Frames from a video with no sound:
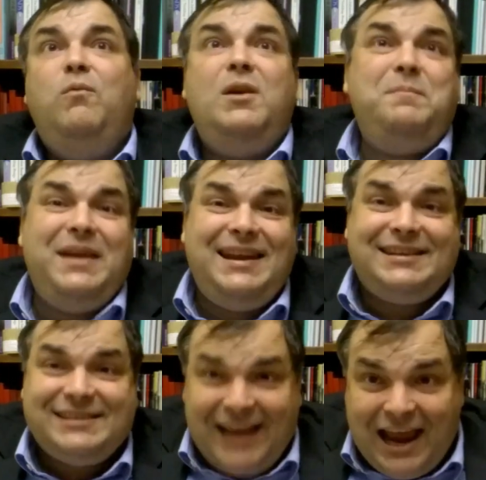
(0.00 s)
would be to
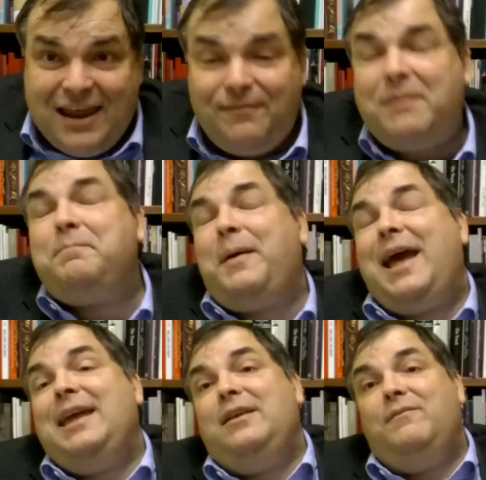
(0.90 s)
save and
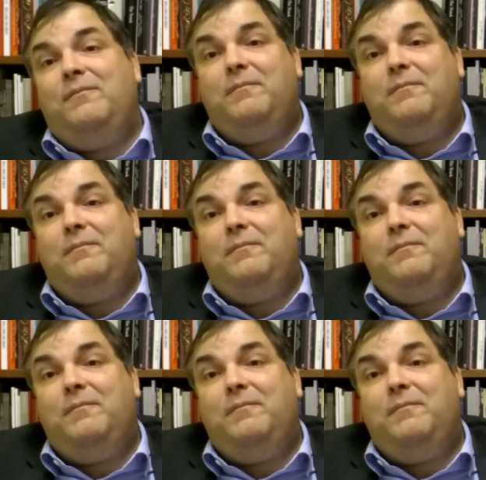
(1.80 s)
pay